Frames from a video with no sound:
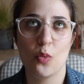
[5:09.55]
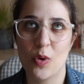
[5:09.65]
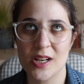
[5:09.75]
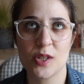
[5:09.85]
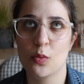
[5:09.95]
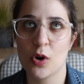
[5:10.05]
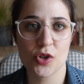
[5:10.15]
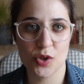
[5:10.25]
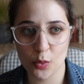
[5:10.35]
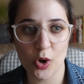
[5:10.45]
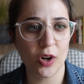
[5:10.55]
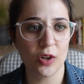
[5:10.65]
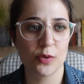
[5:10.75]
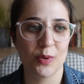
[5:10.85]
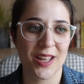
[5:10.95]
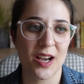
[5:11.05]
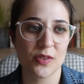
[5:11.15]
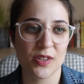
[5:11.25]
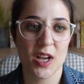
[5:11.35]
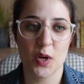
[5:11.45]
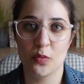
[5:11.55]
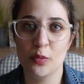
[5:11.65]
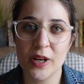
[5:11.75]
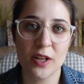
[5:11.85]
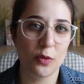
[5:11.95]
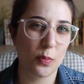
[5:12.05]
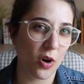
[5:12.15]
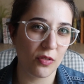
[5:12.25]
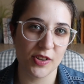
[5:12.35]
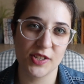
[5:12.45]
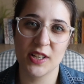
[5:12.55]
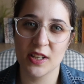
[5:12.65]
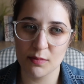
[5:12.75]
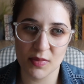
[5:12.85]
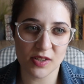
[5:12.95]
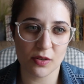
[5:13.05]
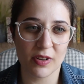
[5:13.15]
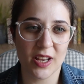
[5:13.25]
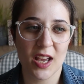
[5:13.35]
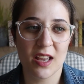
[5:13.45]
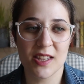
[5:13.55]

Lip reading: whitewashed world without real poverty and misery,